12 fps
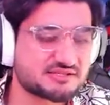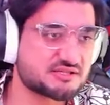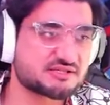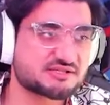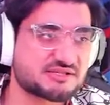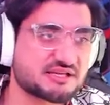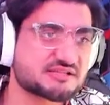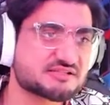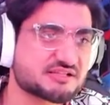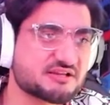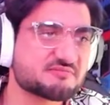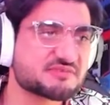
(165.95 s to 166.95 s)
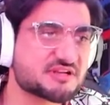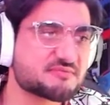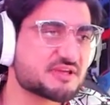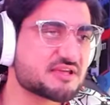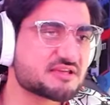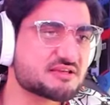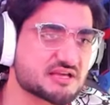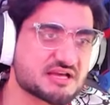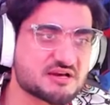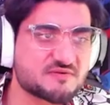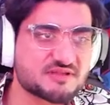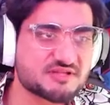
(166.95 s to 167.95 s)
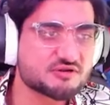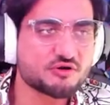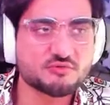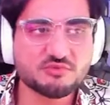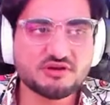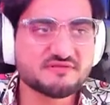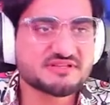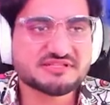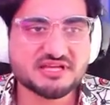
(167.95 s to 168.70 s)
Because that seemed to be how these old movies